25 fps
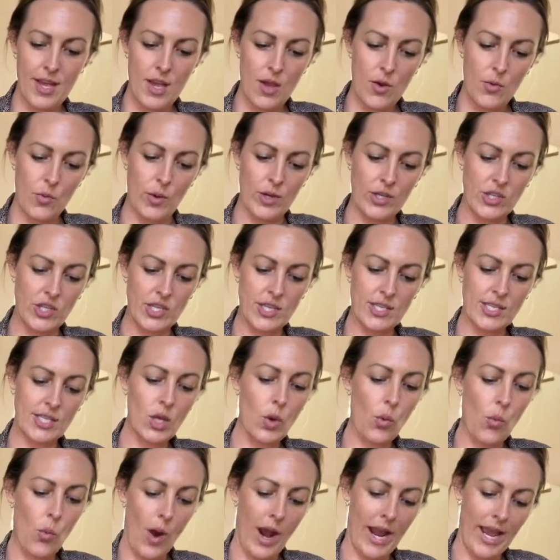which is the
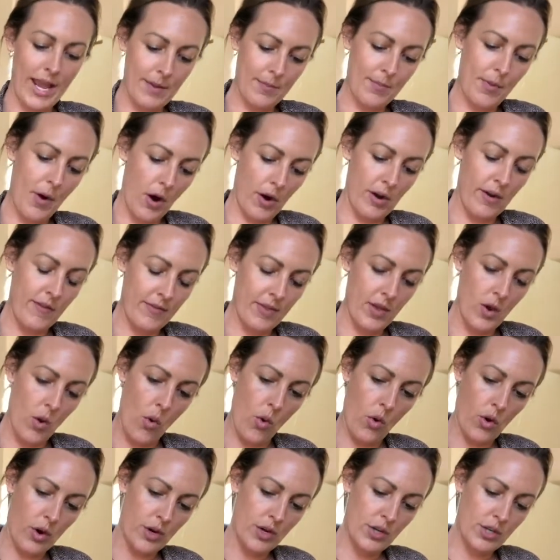white part of the
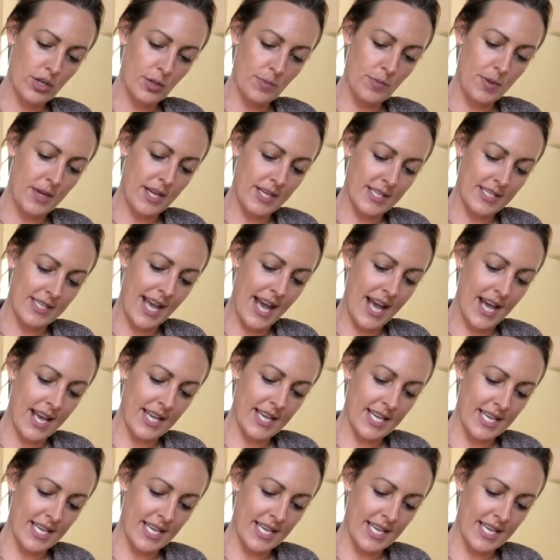orange, because that